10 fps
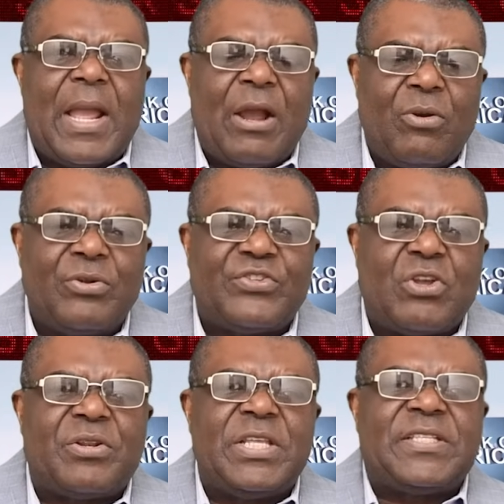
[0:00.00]
are going to
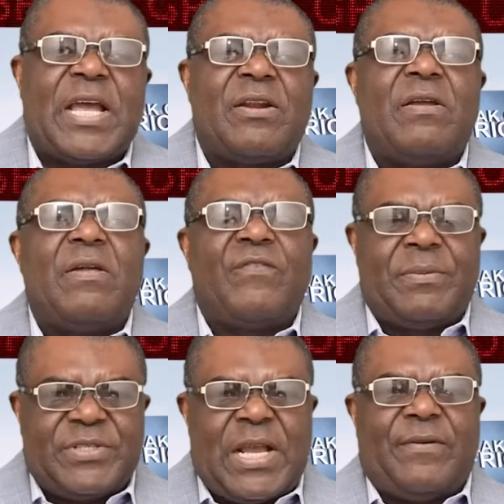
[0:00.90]
sort things out for
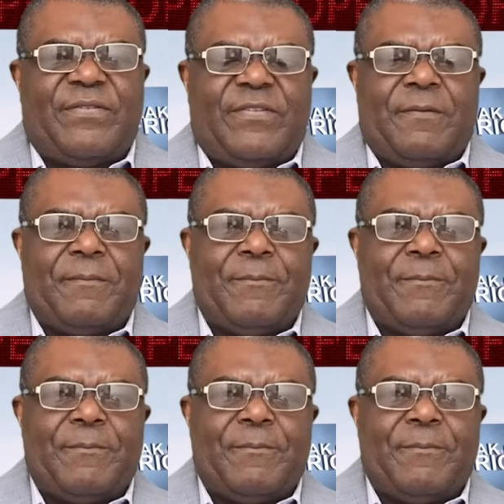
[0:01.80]
themselves.